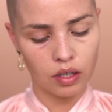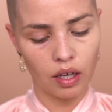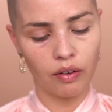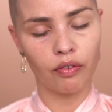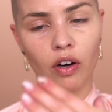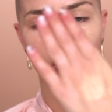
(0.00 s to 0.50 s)

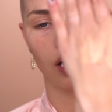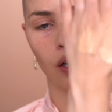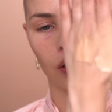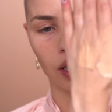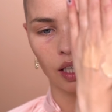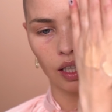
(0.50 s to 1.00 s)
If I
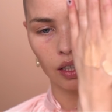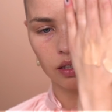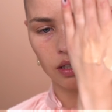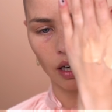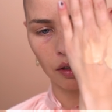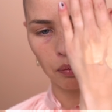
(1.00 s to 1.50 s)
look at it
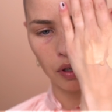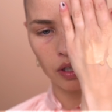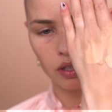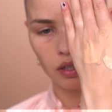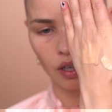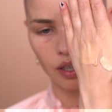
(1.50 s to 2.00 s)
side by
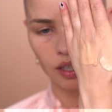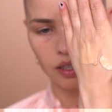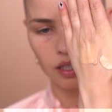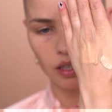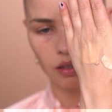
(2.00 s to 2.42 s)
side,